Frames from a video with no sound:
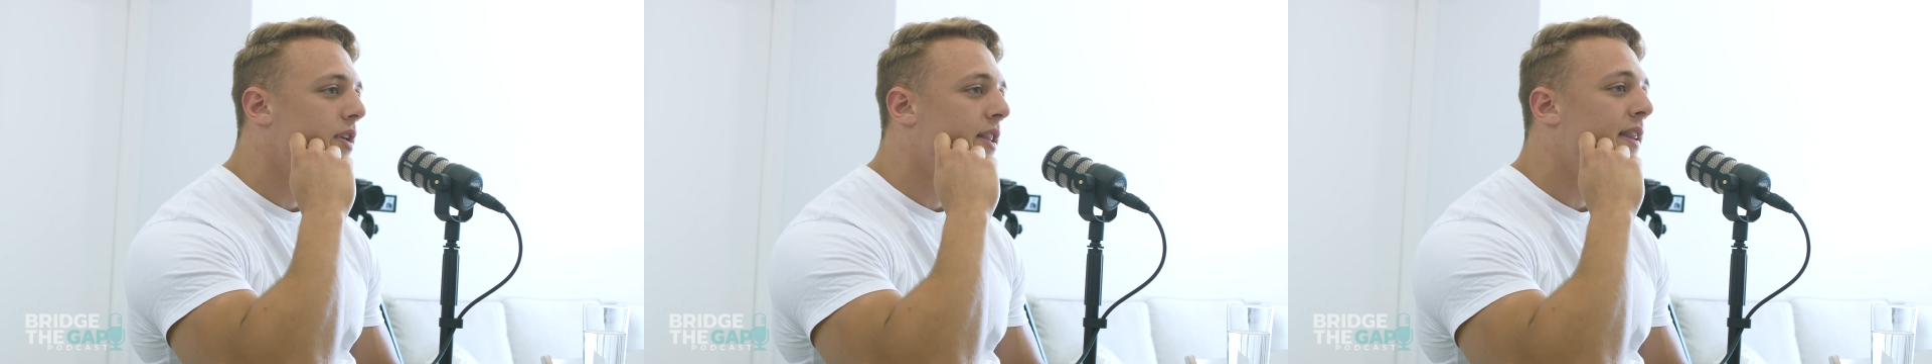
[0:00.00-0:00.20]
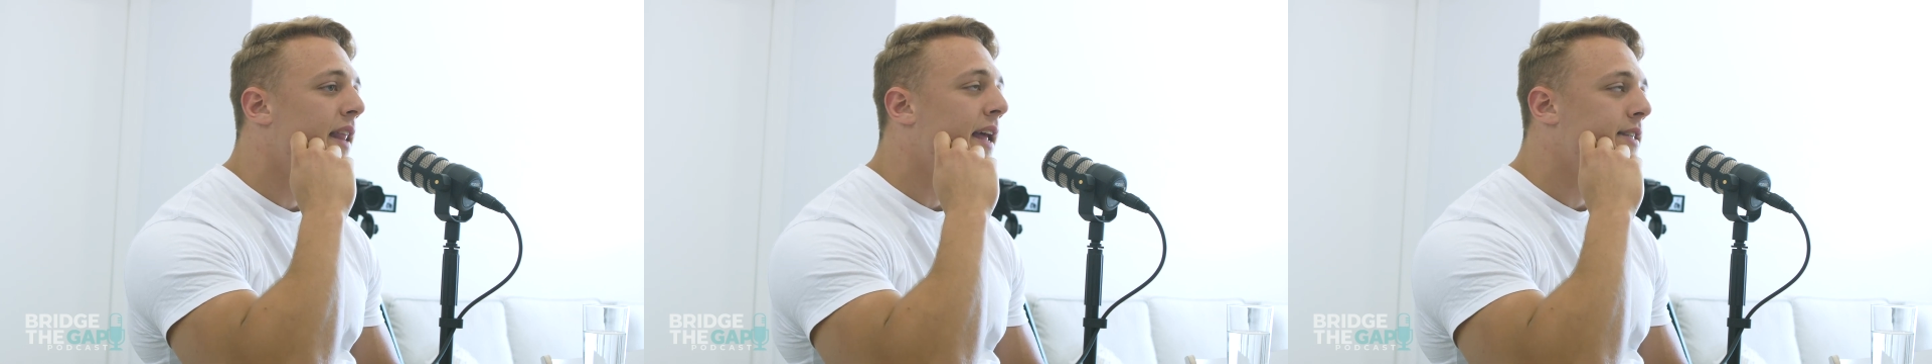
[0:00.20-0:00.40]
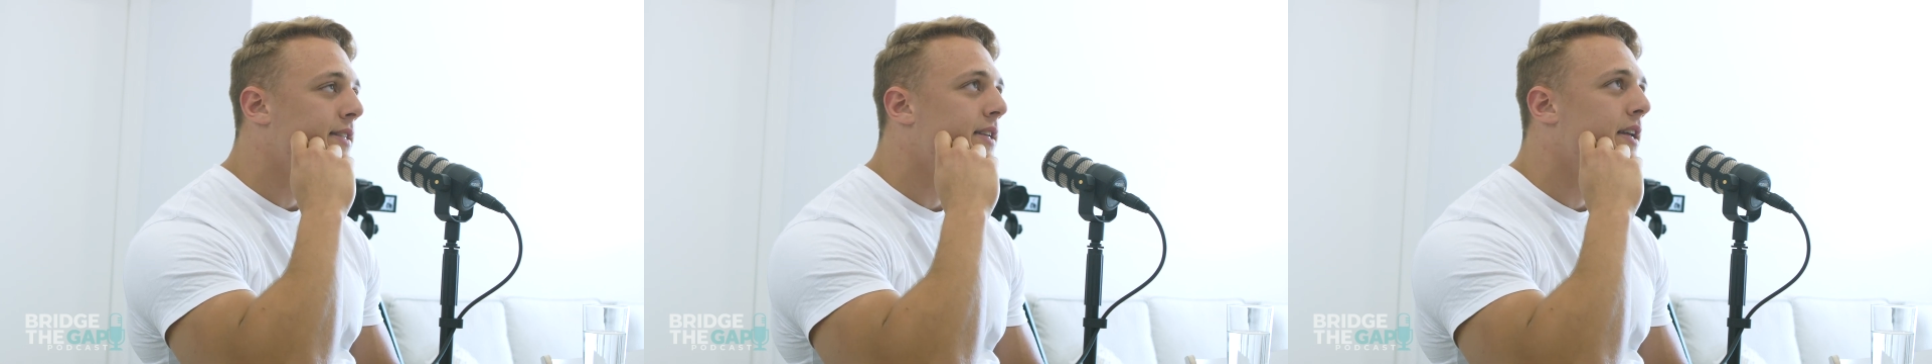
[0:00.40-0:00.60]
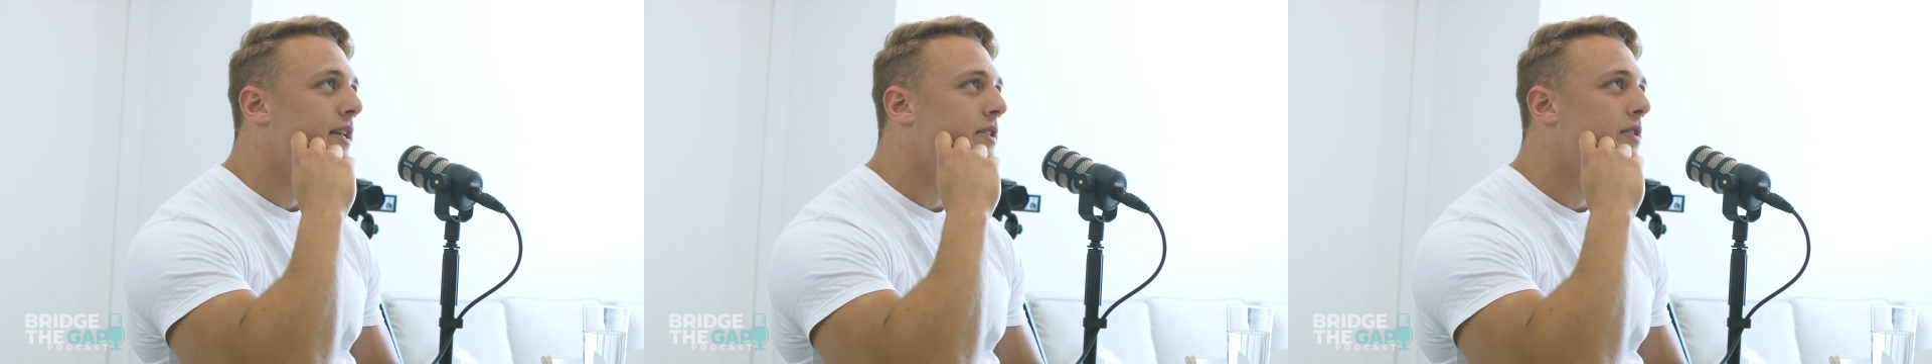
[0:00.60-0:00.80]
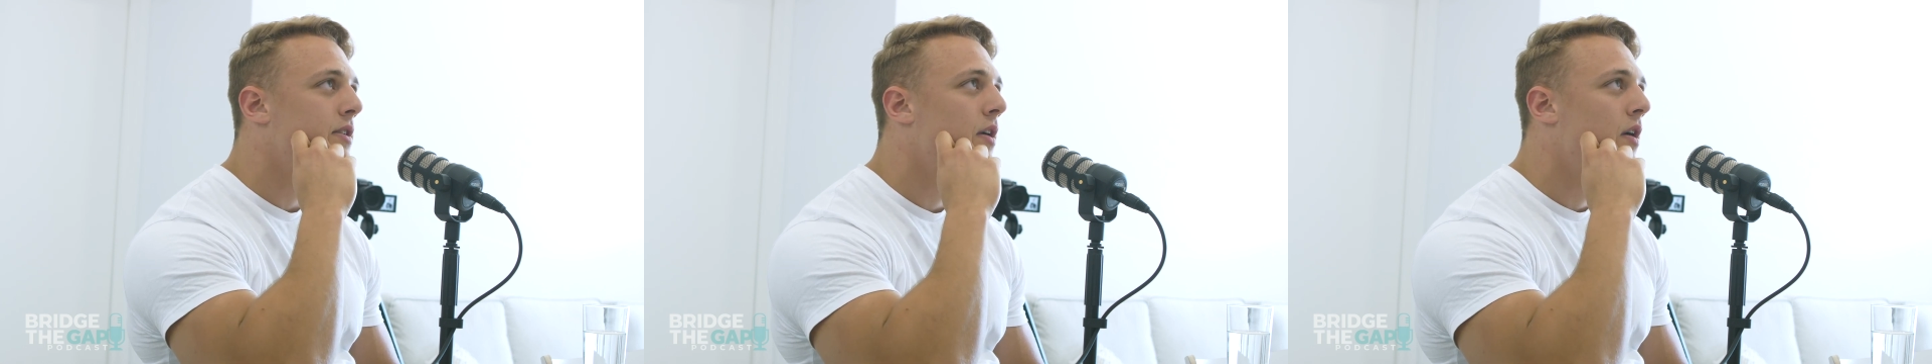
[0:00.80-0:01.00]
in that
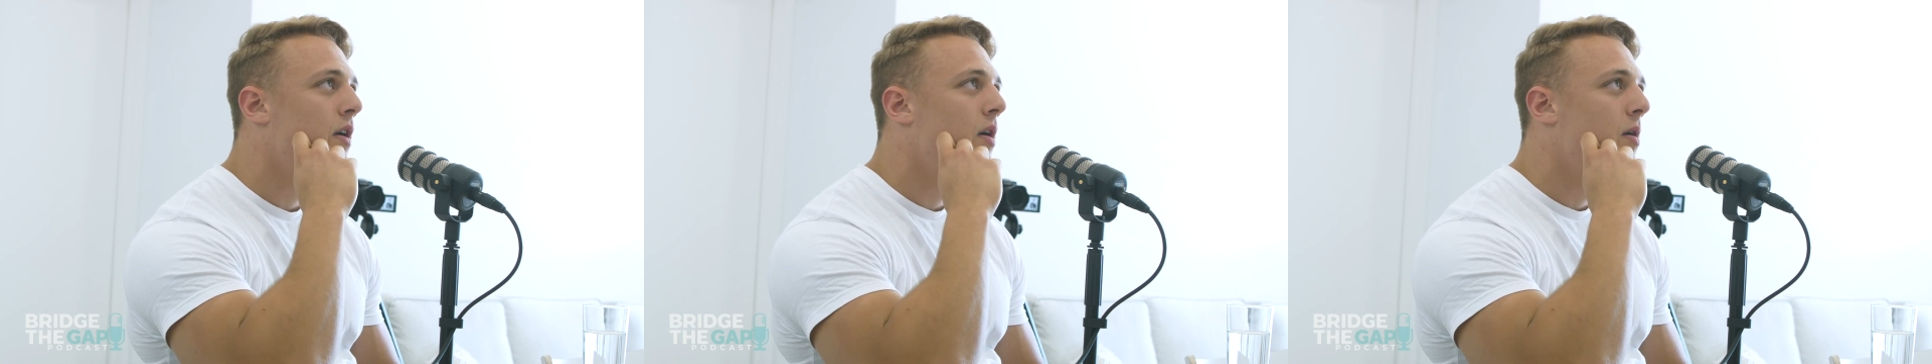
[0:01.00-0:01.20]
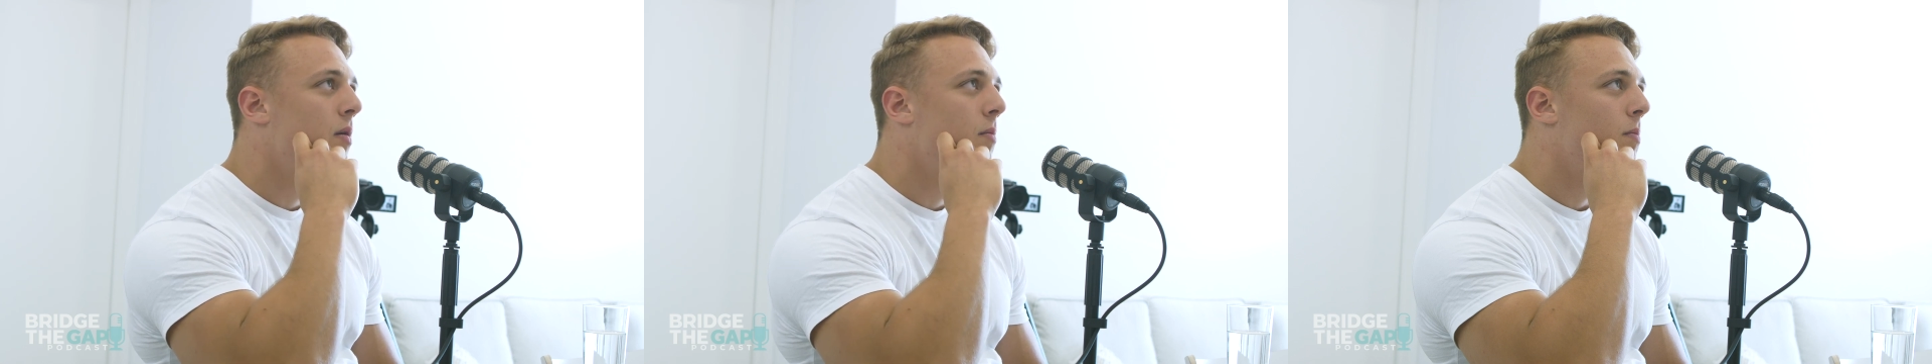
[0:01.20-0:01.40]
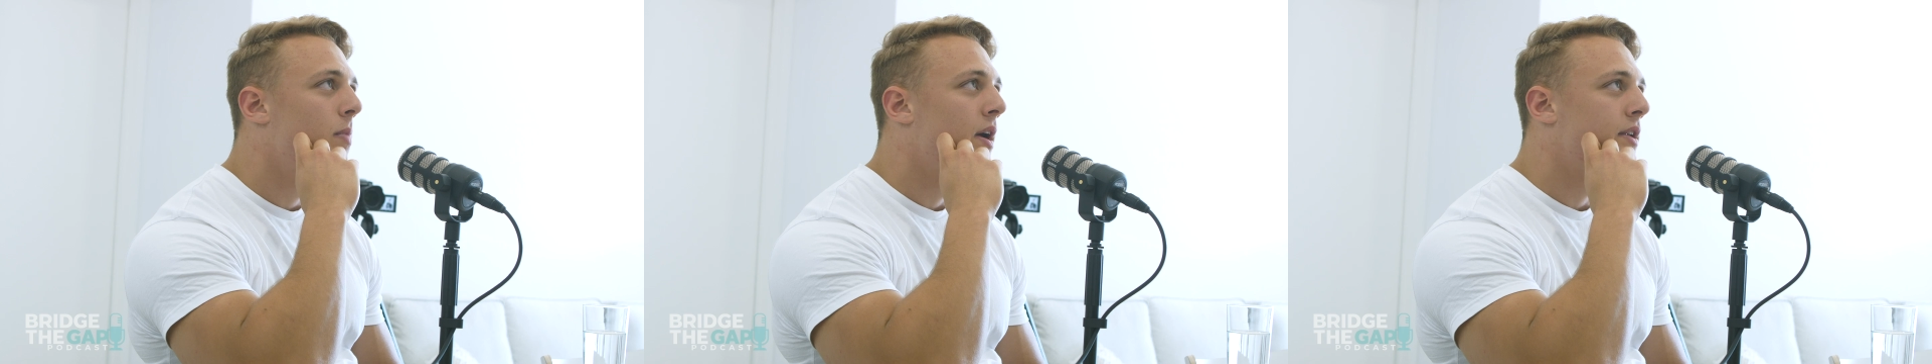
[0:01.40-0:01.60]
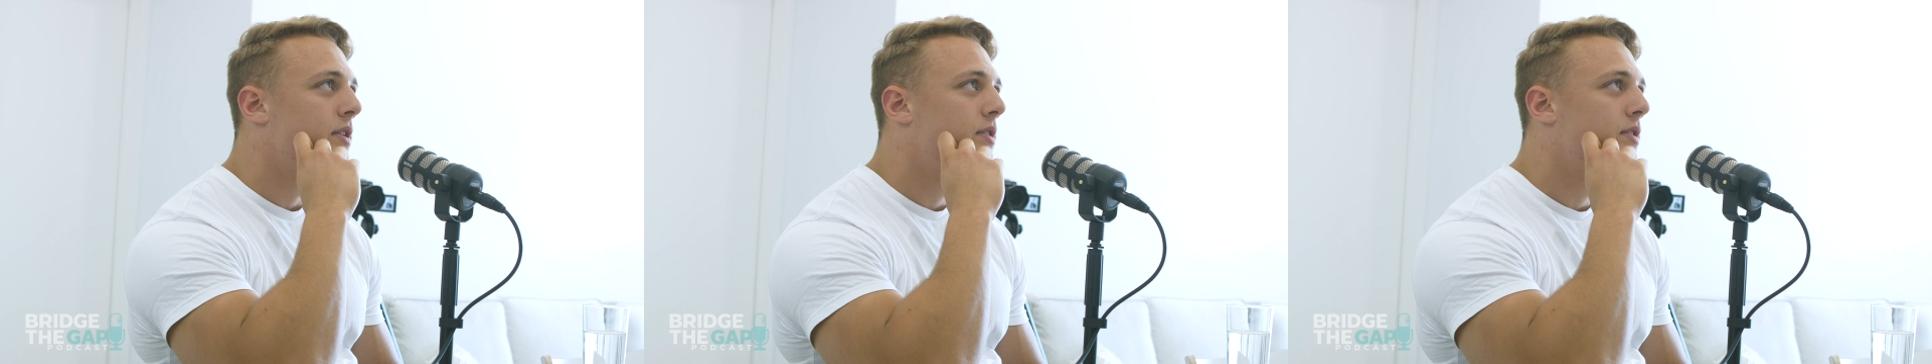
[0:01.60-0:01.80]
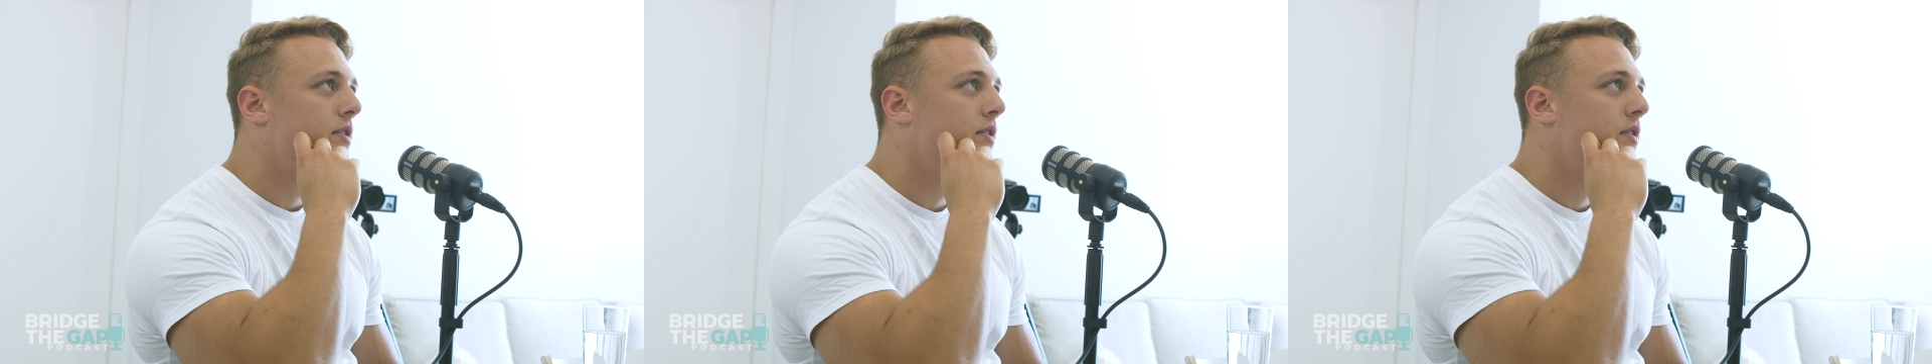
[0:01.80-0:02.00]
sense. Yeah.
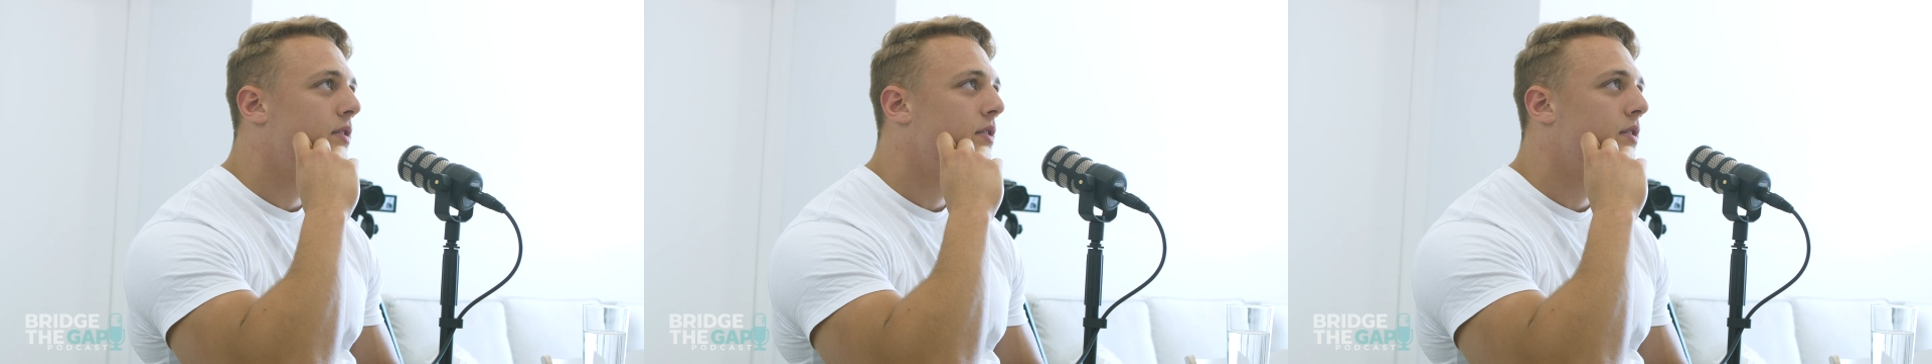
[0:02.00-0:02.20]
But